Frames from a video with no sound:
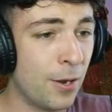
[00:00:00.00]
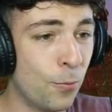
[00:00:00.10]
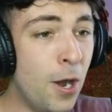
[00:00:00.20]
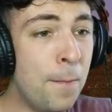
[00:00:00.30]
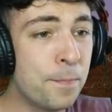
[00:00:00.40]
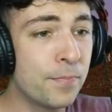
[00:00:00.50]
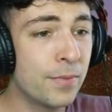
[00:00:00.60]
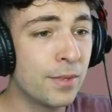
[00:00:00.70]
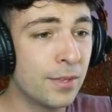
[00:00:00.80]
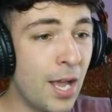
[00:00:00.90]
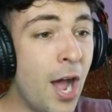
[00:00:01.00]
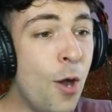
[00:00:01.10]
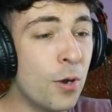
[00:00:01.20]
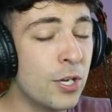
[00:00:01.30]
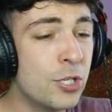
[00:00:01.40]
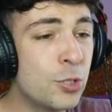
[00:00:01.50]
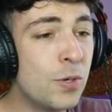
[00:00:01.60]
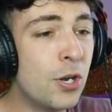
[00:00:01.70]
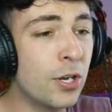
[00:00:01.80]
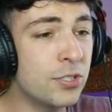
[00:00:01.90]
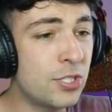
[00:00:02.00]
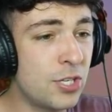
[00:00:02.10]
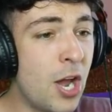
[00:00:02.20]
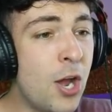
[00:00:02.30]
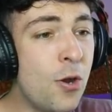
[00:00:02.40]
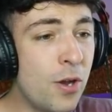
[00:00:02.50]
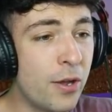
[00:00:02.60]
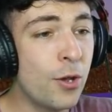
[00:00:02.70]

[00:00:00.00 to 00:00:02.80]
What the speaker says: Whoop! Oh, so we've got snow,